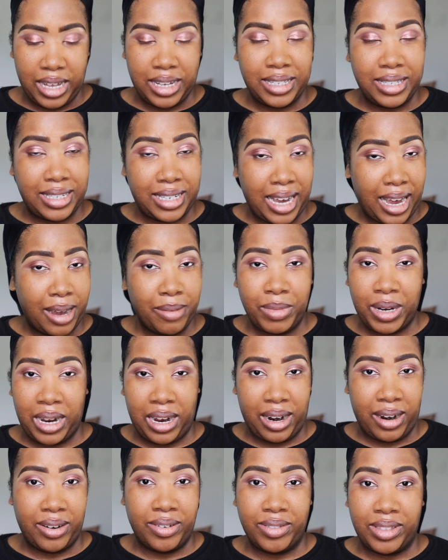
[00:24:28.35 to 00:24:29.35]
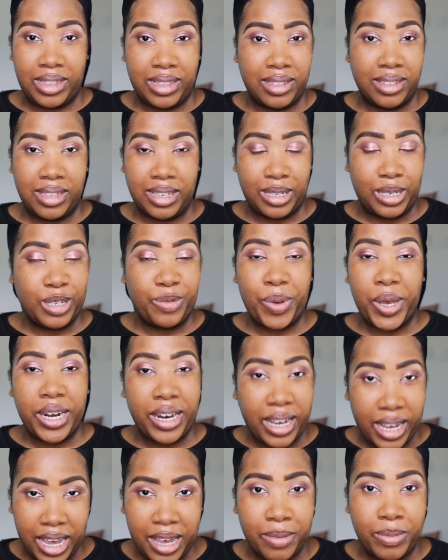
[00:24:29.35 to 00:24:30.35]
damn near the spitting
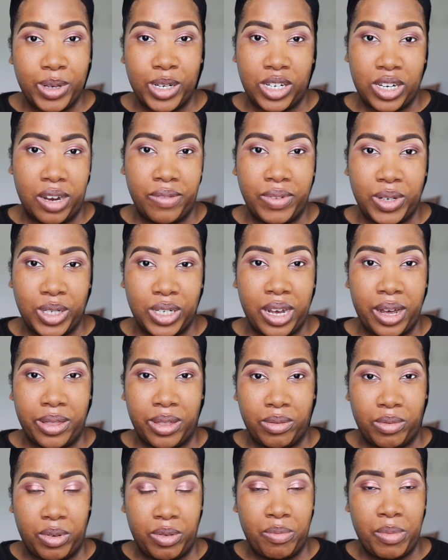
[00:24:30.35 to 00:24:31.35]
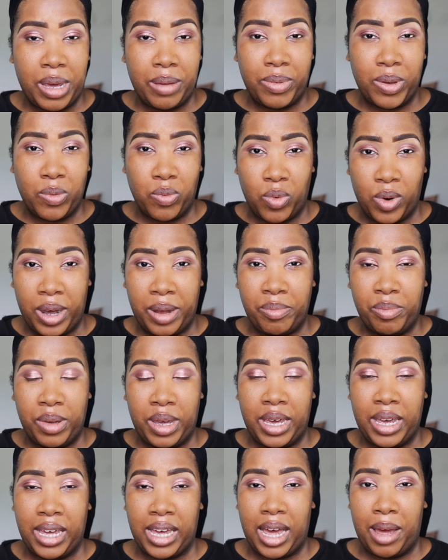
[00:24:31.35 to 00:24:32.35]
image of each other, with maybe one
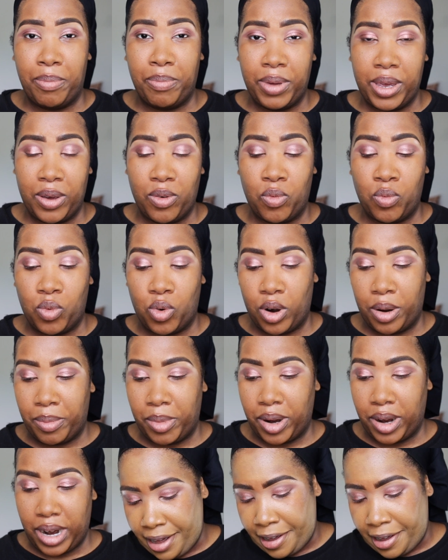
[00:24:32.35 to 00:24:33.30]
being a bit warmer.